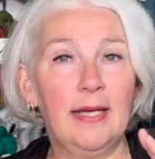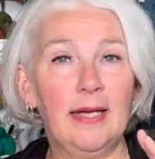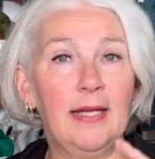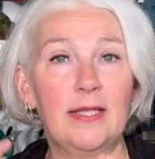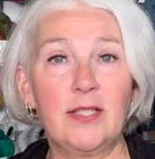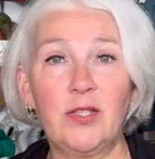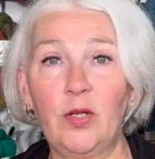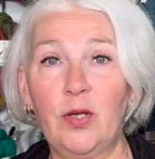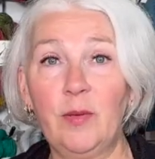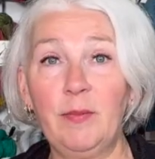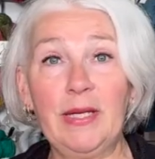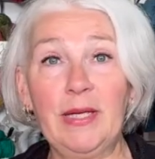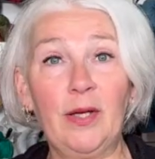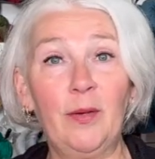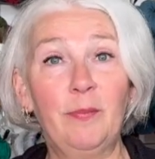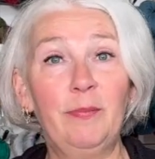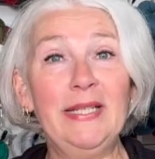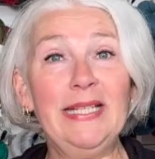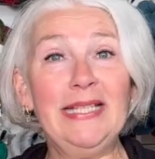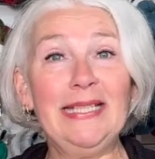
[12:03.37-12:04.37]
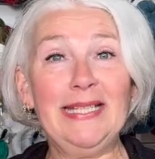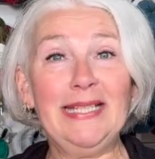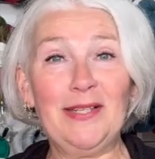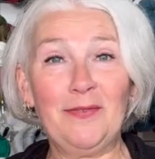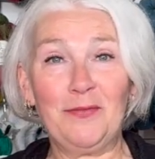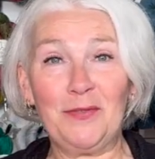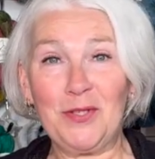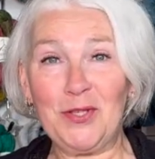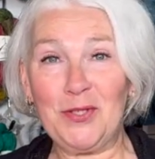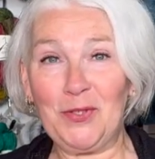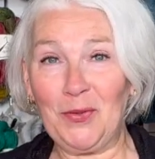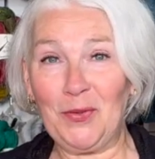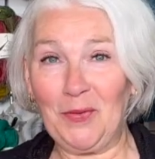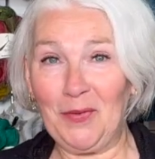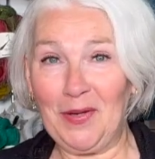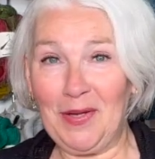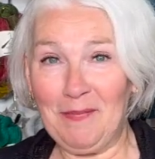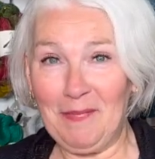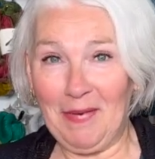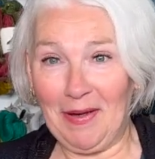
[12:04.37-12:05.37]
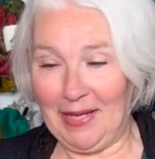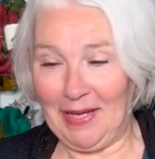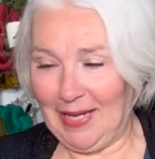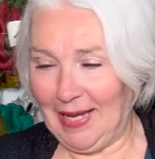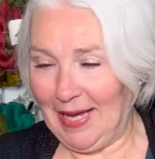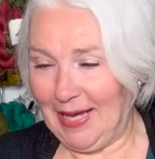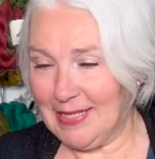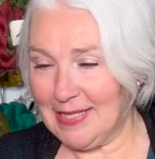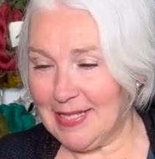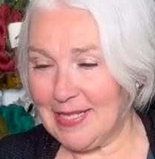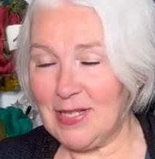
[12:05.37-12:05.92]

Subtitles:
It's going to be a completely different story in my case,